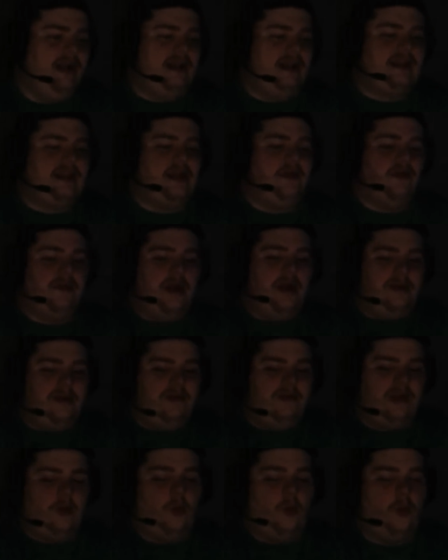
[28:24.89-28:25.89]
Like, they remind
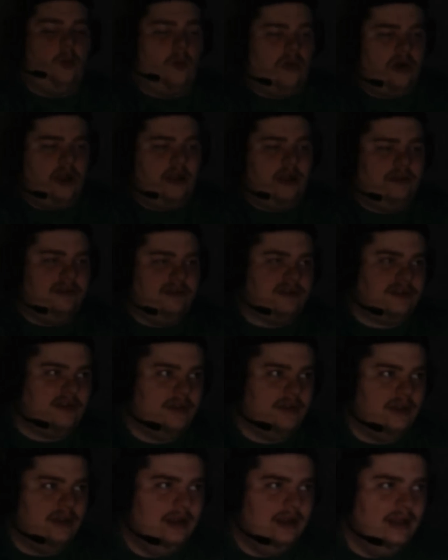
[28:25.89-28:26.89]
me of like
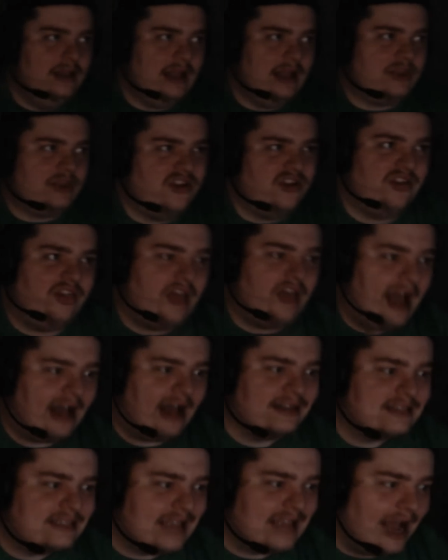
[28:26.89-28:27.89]
Warheads. Like, they're
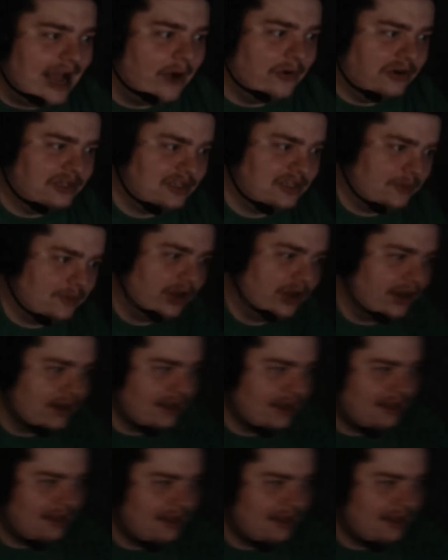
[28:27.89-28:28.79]
that sour to me.